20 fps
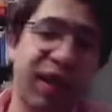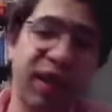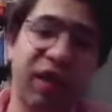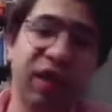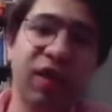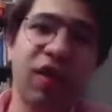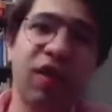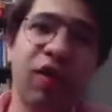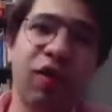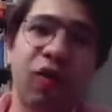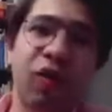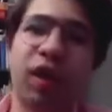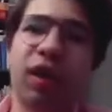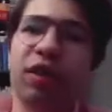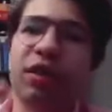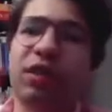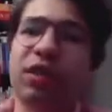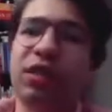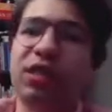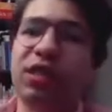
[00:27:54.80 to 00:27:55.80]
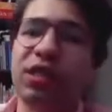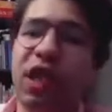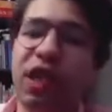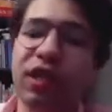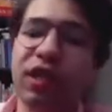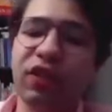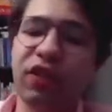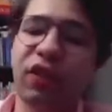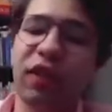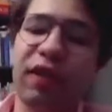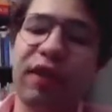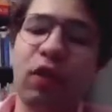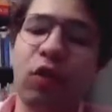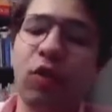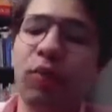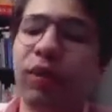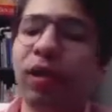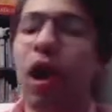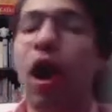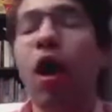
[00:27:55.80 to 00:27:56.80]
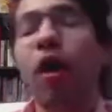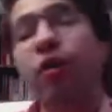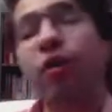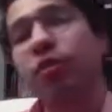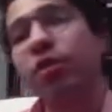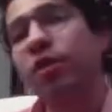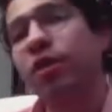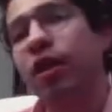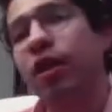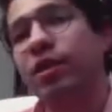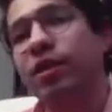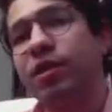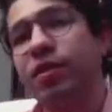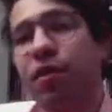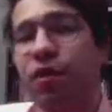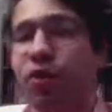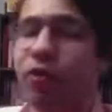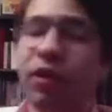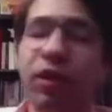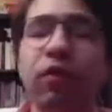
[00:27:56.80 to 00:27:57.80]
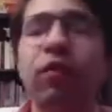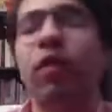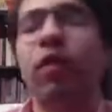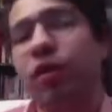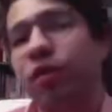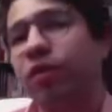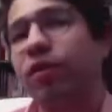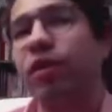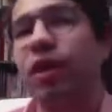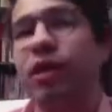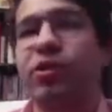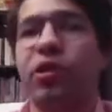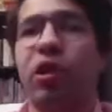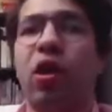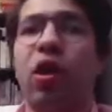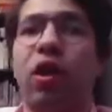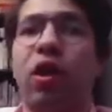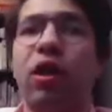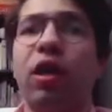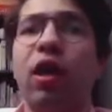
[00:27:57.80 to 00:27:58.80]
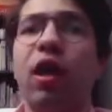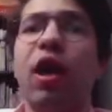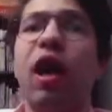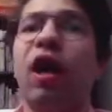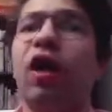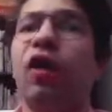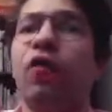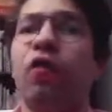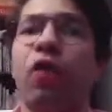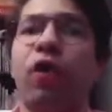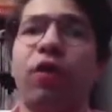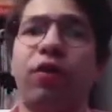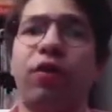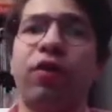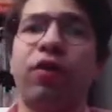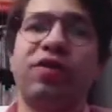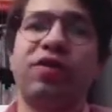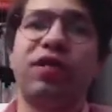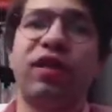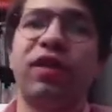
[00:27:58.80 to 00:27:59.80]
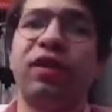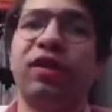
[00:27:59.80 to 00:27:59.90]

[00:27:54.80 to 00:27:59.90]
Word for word: ready for a science flight that will be 100 nights, 30 to 100 nights long out of Wanaka, New